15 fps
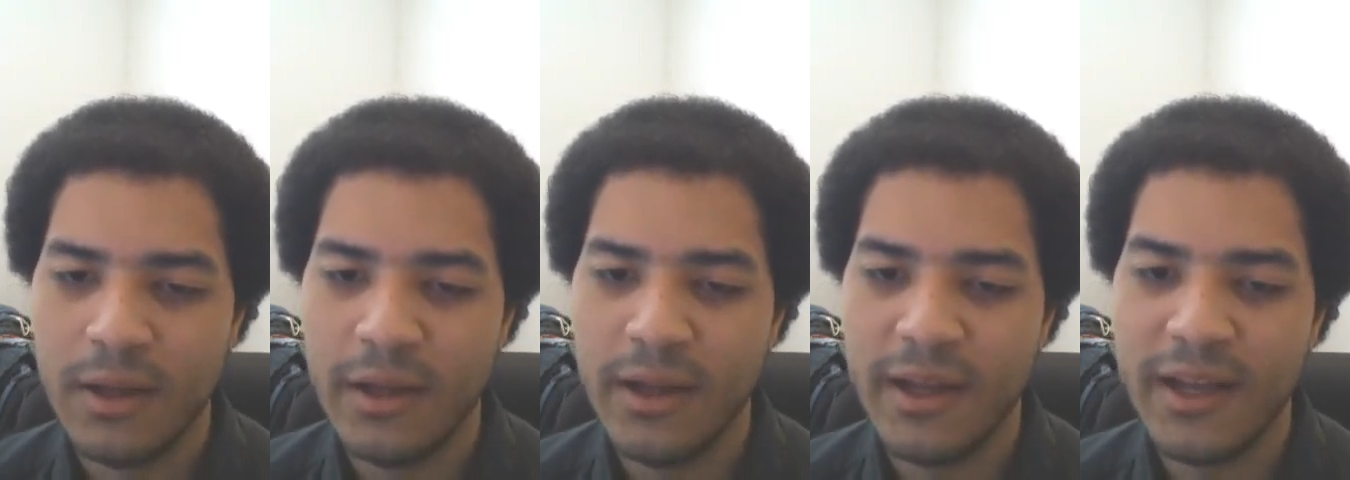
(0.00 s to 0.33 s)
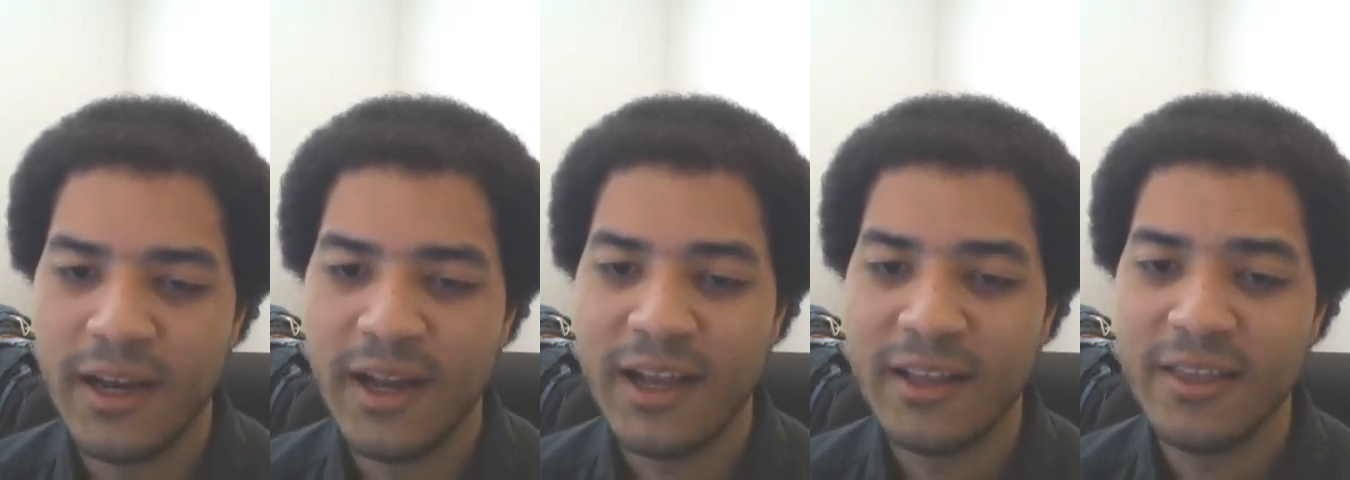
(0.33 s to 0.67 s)

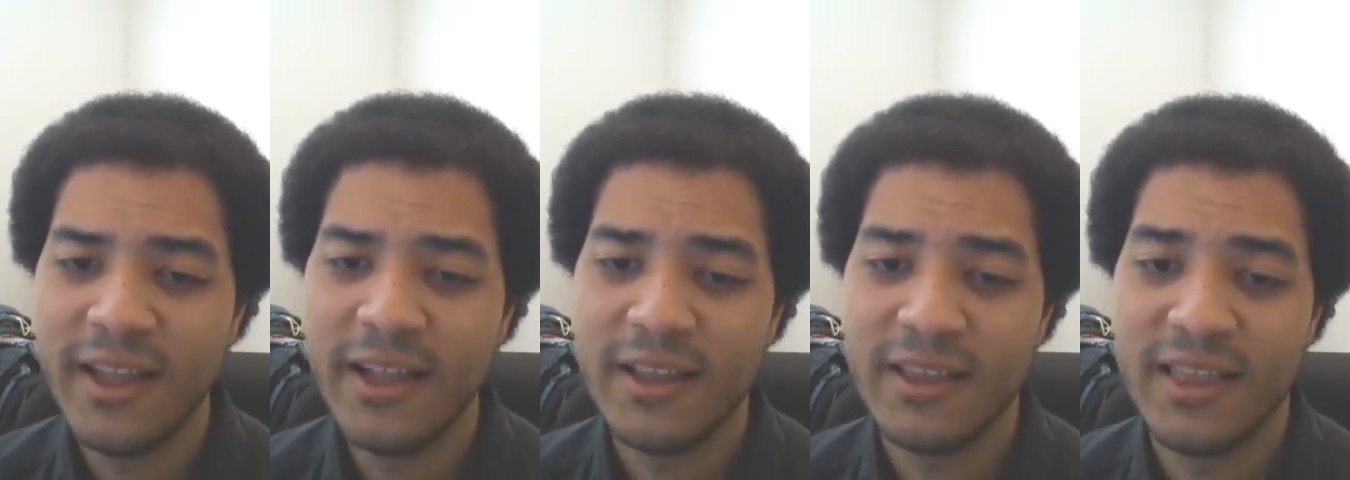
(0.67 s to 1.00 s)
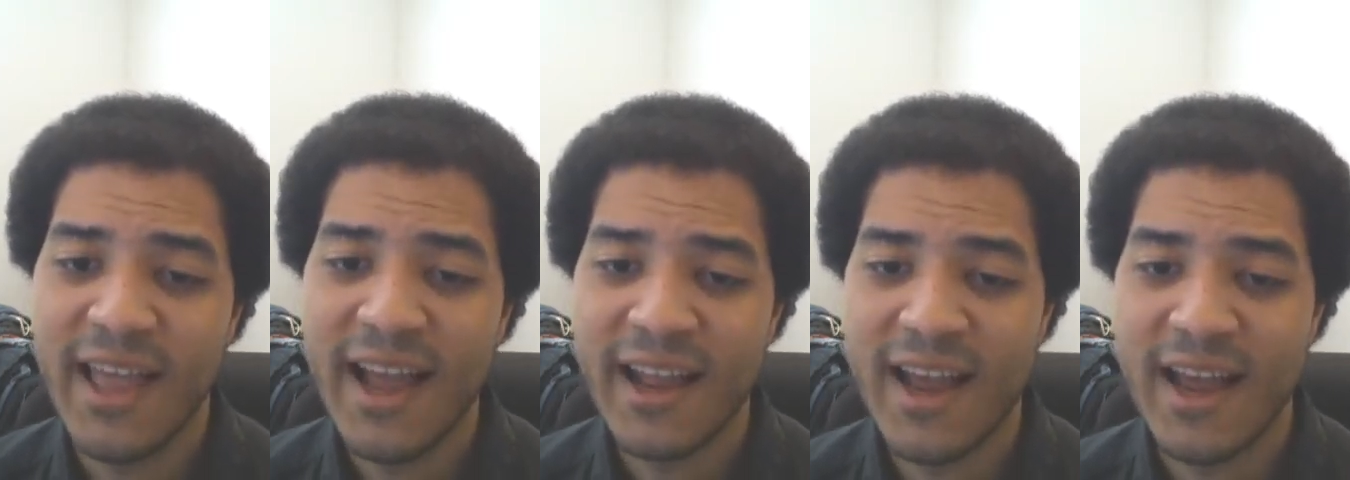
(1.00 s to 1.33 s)
And I think
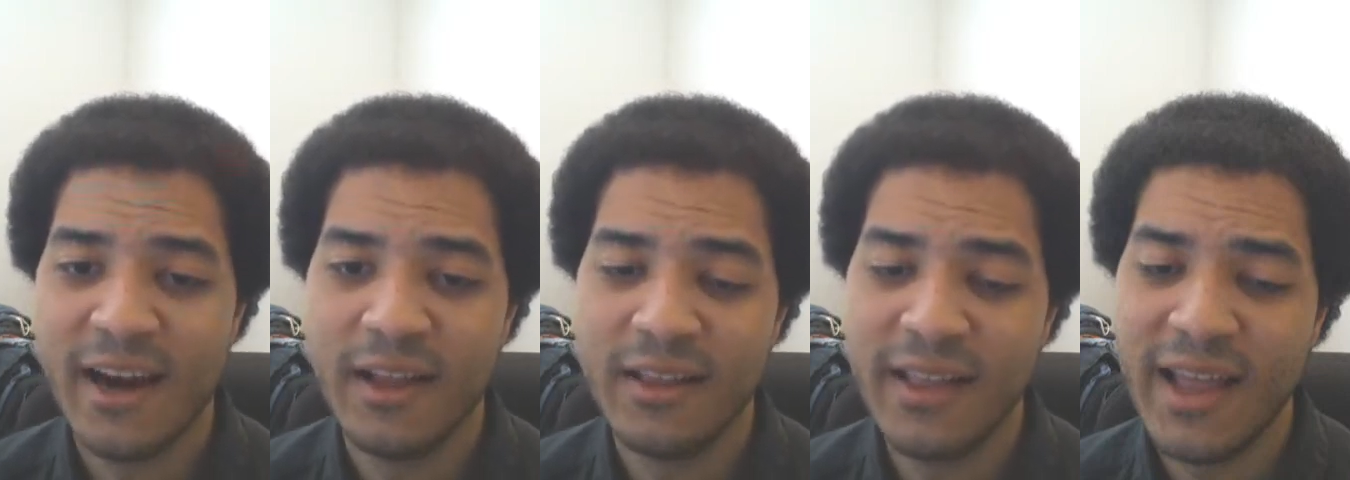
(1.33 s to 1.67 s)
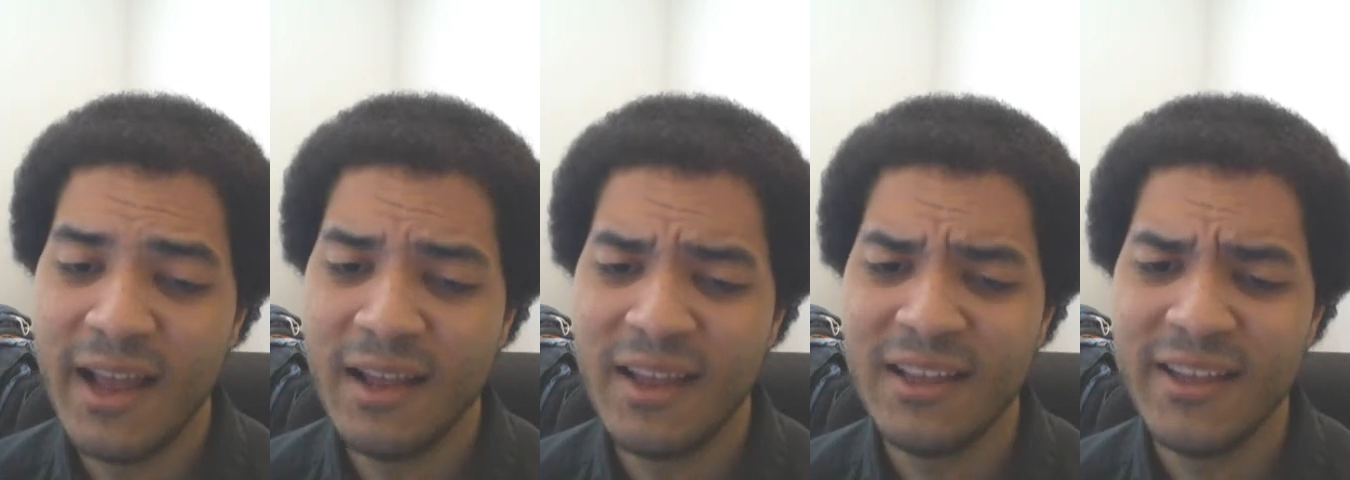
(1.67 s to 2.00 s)

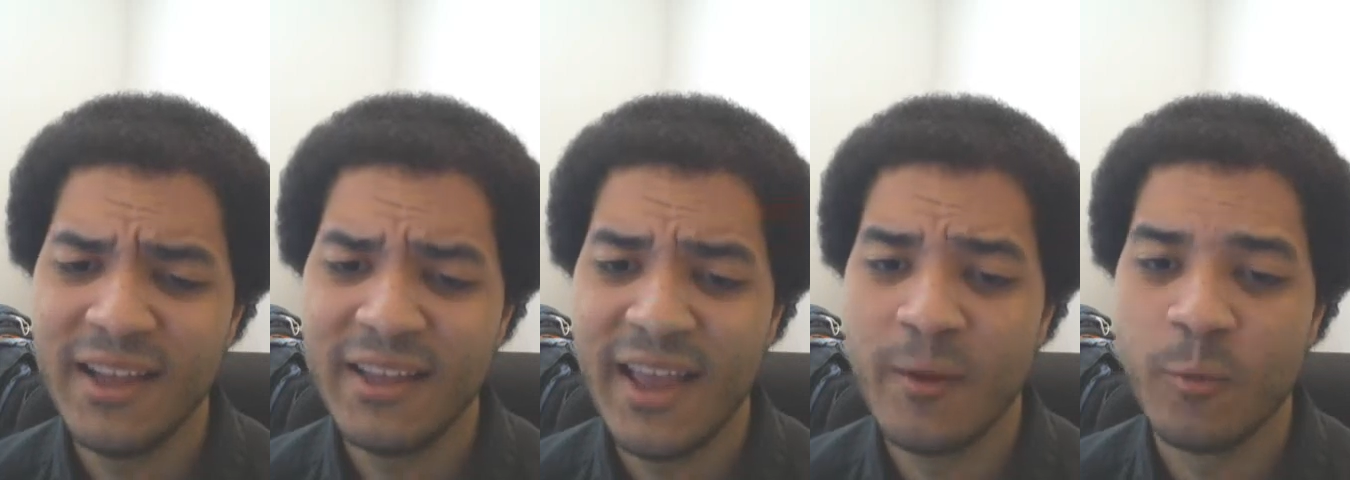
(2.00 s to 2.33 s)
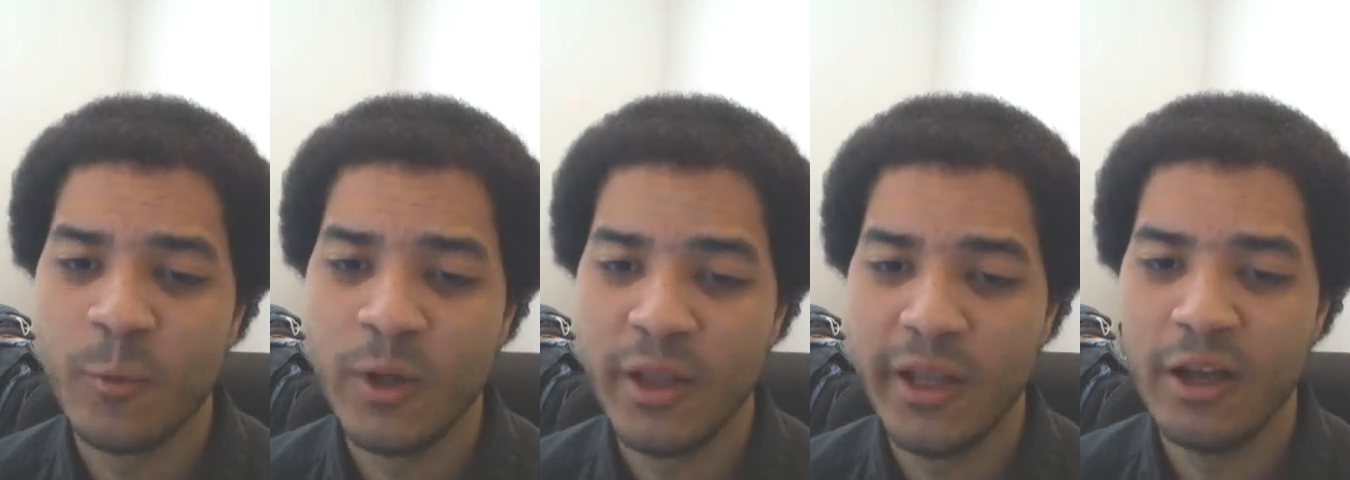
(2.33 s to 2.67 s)
I think that
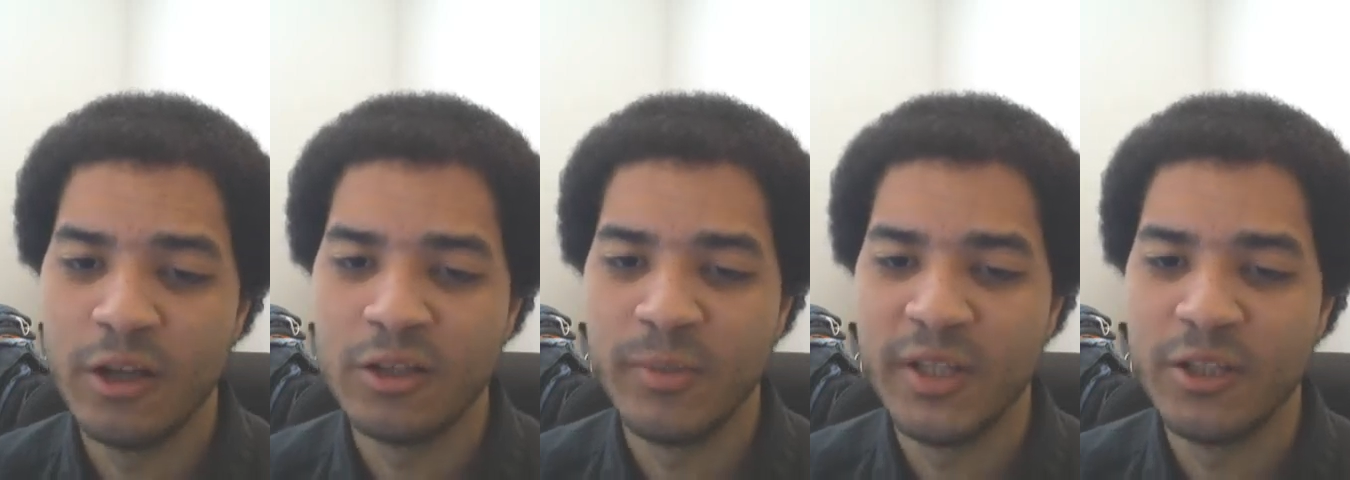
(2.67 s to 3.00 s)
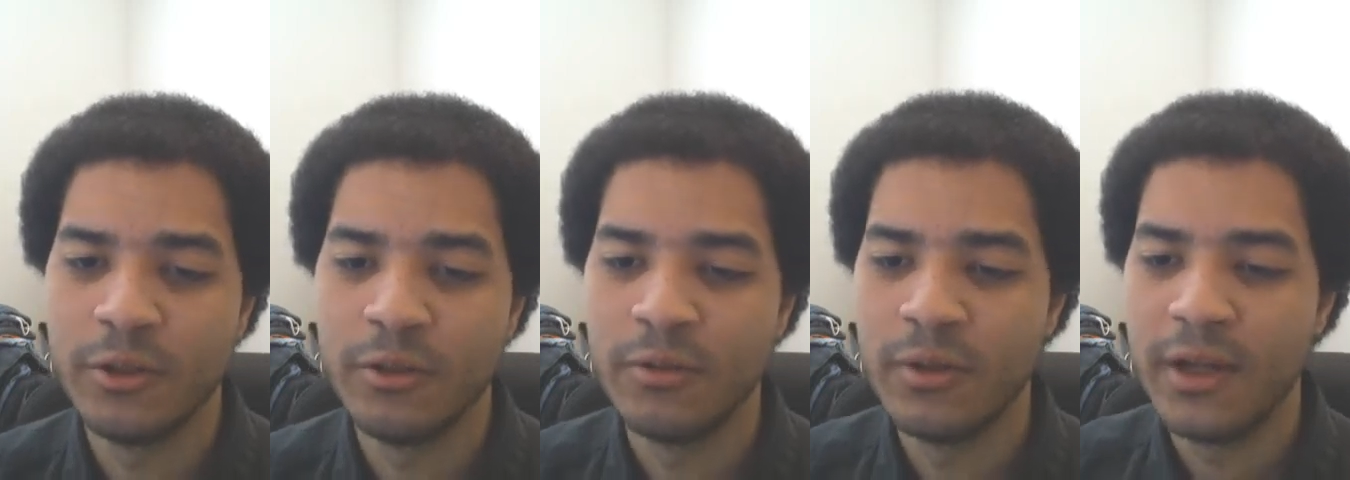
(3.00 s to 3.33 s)
really helps me
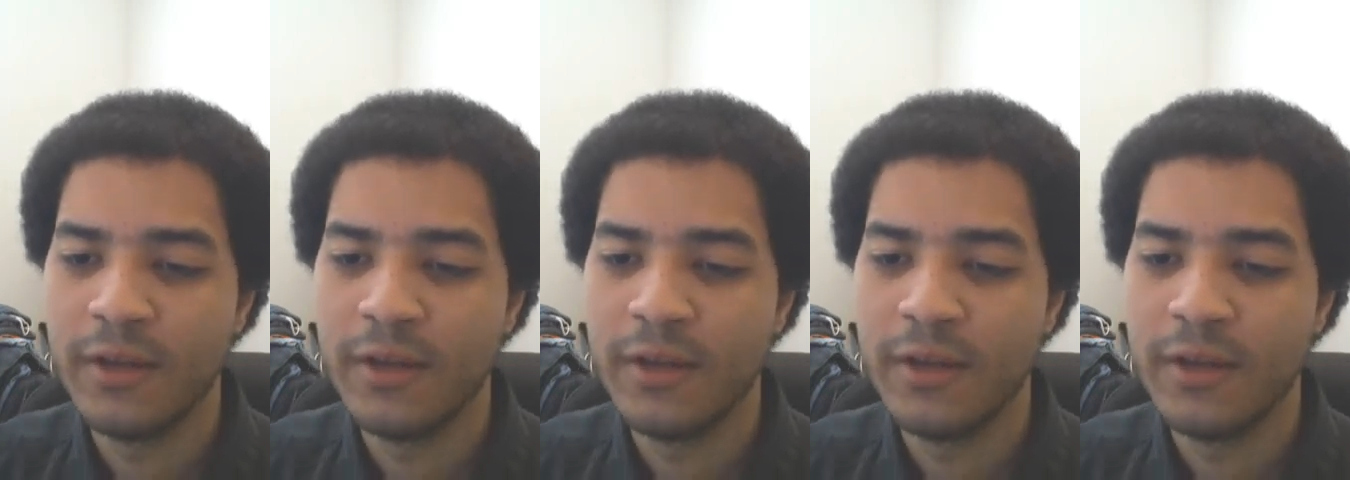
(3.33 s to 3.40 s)
too.